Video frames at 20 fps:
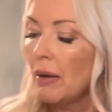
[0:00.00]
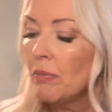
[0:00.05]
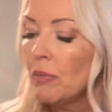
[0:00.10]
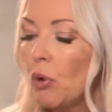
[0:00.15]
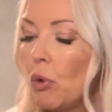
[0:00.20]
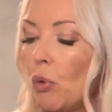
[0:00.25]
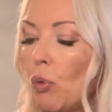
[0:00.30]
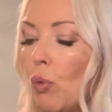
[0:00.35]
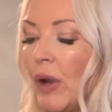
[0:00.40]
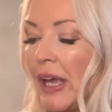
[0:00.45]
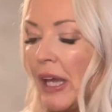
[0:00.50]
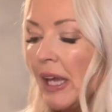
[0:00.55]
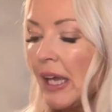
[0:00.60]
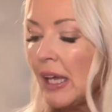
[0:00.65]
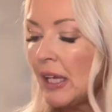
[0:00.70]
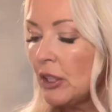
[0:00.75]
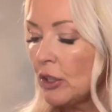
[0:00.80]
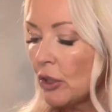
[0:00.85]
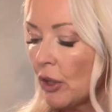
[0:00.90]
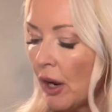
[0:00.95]

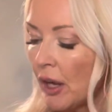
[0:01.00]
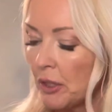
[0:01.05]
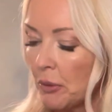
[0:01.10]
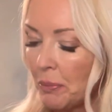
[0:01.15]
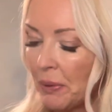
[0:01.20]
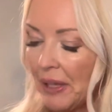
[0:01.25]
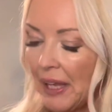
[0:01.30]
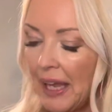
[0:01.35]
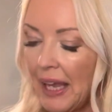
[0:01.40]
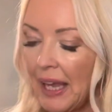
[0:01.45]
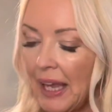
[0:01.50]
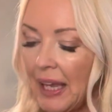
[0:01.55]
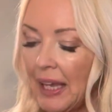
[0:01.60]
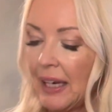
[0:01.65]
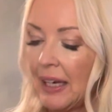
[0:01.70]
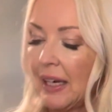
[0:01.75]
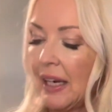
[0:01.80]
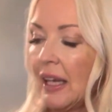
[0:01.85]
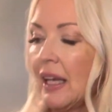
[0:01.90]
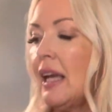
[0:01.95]
When you're on the
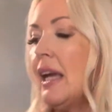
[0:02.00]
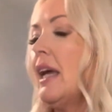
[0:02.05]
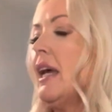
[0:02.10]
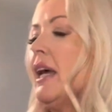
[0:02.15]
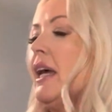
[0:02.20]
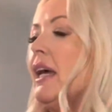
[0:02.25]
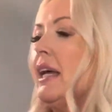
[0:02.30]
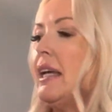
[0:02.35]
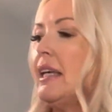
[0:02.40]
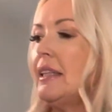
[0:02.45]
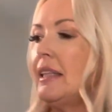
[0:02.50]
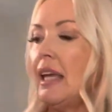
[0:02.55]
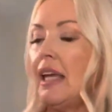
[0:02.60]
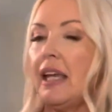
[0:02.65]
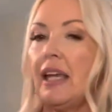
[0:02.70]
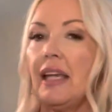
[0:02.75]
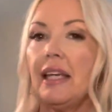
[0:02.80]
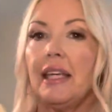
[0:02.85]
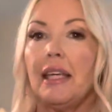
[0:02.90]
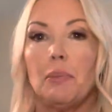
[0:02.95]
plane,
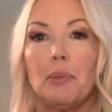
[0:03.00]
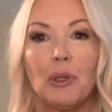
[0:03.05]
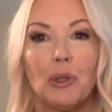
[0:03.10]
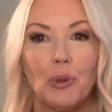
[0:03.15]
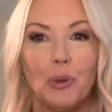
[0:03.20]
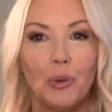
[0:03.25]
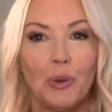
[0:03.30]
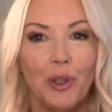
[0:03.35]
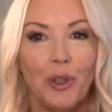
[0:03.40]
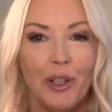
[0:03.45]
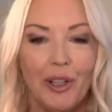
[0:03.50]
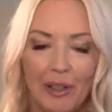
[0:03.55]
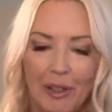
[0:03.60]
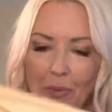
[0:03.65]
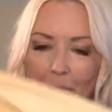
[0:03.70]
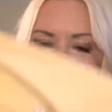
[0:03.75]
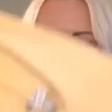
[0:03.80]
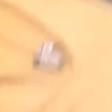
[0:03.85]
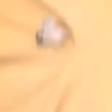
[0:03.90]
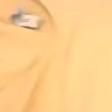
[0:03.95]
they keep it cool.
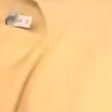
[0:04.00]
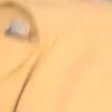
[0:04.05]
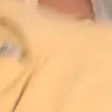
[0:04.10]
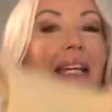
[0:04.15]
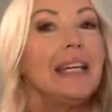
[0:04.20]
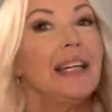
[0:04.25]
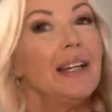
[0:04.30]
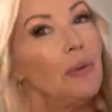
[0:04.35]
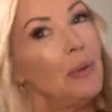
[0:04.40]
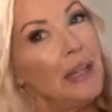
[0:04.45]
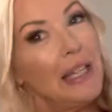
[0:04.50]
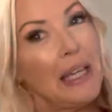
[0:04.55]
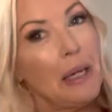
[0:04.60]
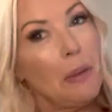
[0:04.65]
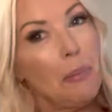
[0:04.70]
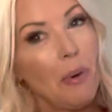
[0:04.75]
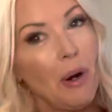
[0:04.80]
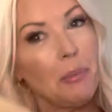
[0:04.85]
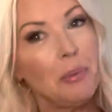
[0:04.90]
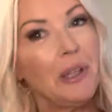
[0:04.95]
We
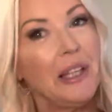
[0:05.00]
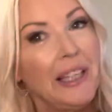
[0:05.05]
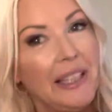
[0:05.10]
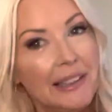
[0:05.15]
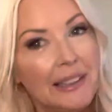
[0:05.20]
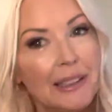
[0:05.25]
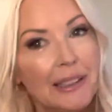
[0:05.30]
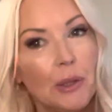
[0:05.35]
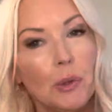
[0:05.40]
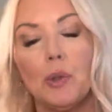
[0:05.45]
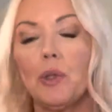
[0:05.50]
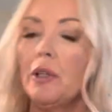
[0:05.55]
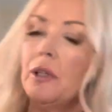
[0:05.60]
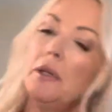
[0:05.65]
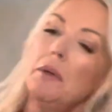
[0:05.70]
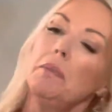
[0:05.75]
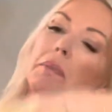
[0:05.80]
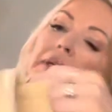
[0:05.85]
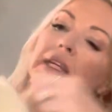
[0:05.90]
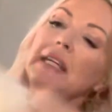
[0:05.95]
keep our planes
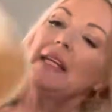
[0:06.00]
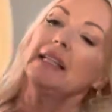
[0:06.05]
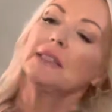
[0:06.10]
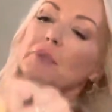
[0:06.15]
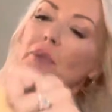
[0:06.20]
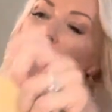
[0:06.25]
cool because we